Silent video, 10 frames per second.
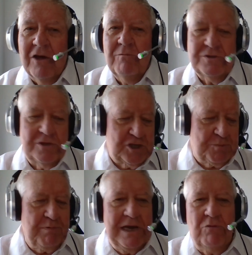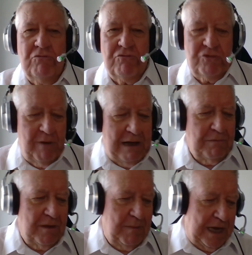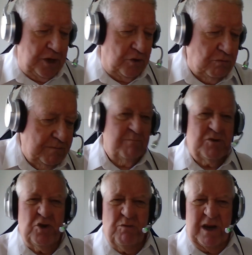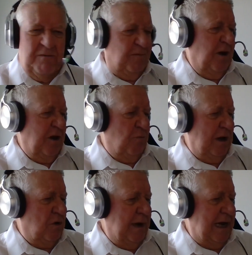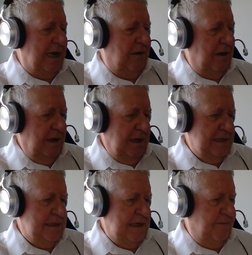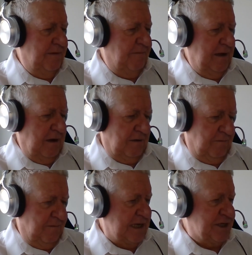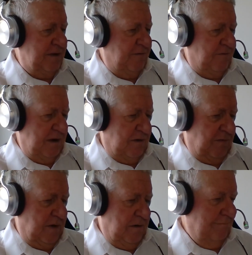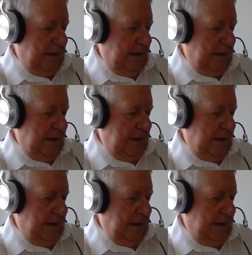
was that sprinkled throughout the manual, I'm sure I can find one quickly and see if I can flash it in front of you.